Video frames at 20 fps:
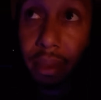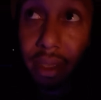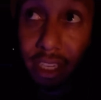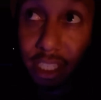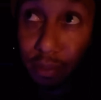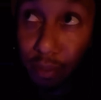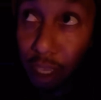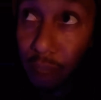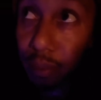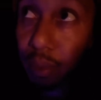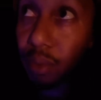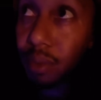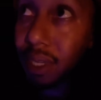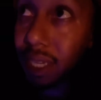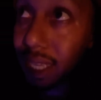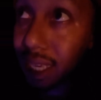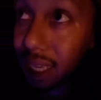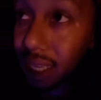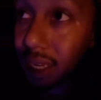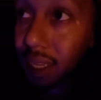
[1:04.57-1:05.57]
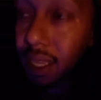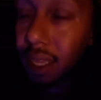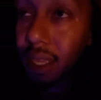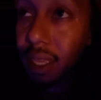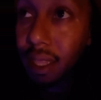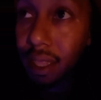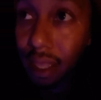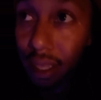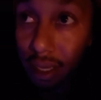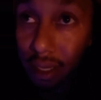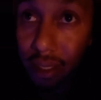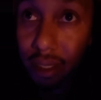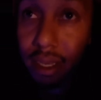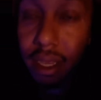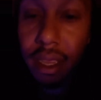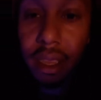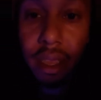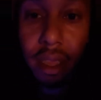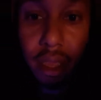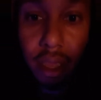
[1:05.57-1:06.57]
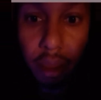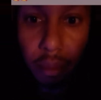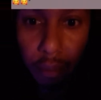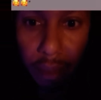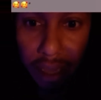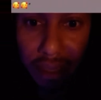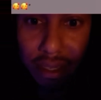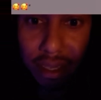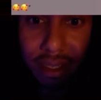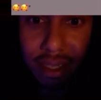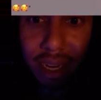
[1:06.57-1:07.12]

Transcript: because people need this message.